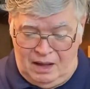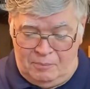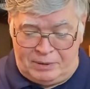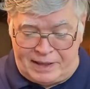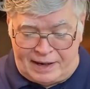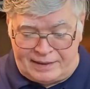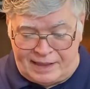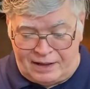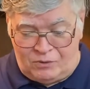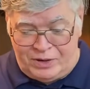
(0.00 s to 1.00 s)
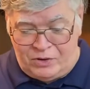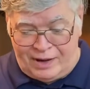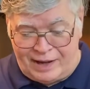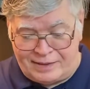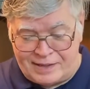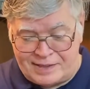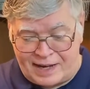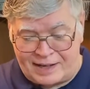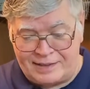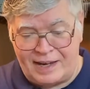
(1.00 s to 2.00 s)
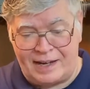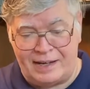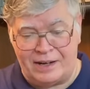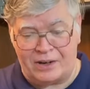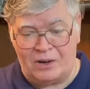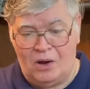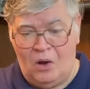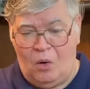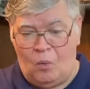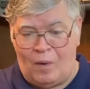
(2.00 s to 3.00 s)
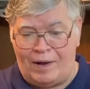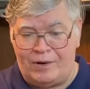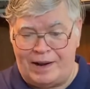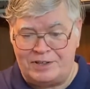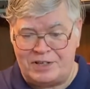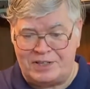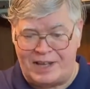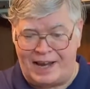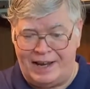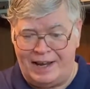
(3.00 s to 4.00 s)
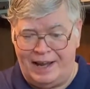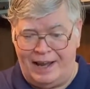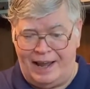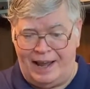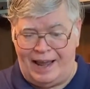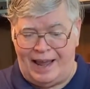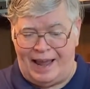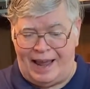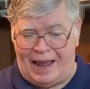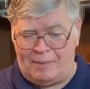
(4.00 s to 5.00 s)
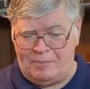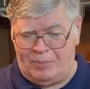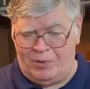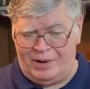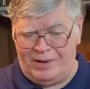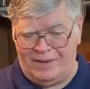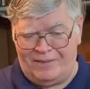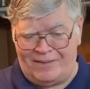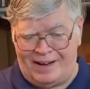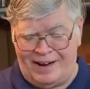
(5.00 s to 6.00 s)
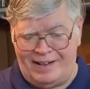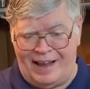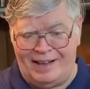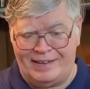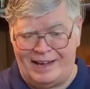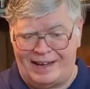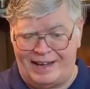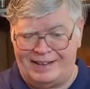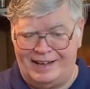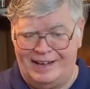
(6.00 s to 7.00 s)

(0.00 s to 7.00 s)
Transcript: But then I thought, well, you know, I got the second ticket here. Why don't I just take and put it right on that ticket?